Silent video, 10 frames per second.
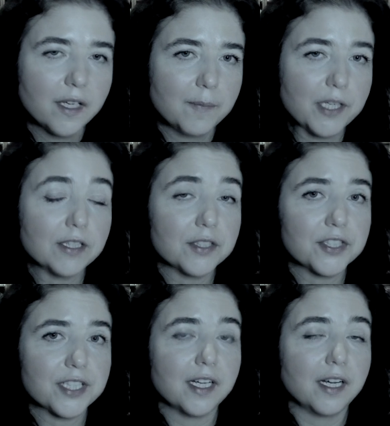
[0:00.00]

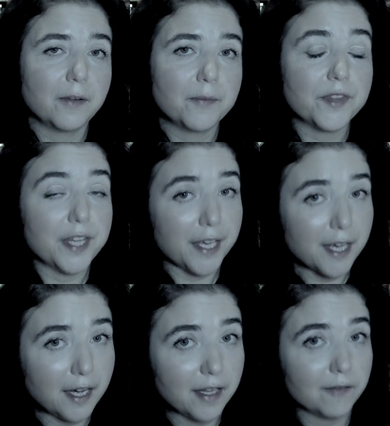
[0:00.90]
because they
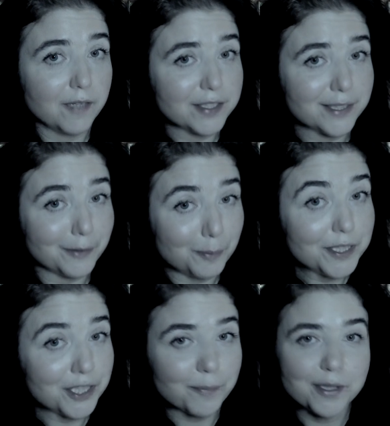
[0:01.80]
are the ones that will be
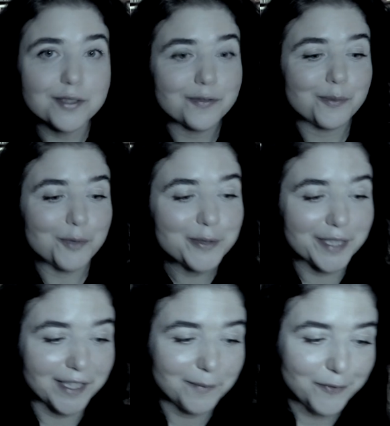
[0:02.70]
champions of your music.